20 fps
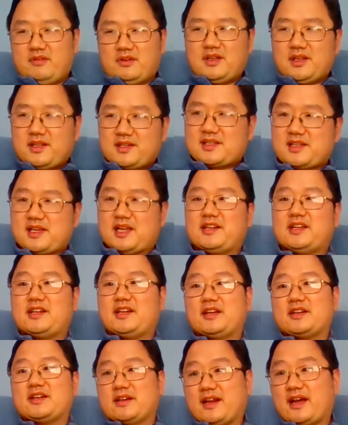send it
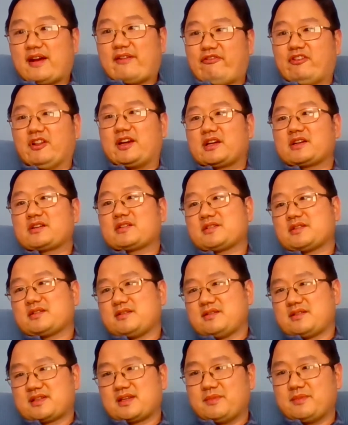into Netflix,
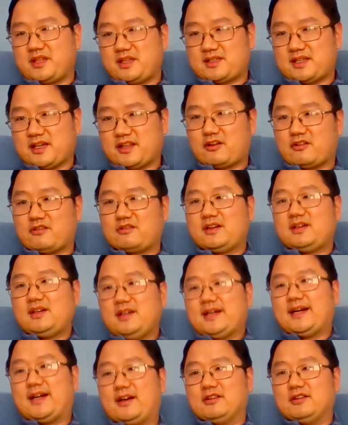some of these other
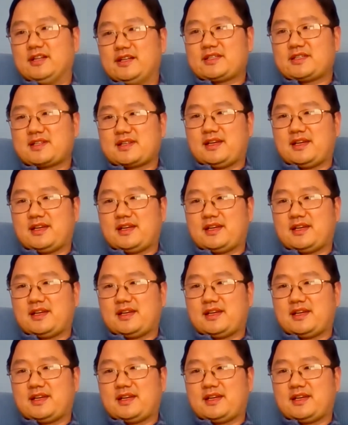outlets.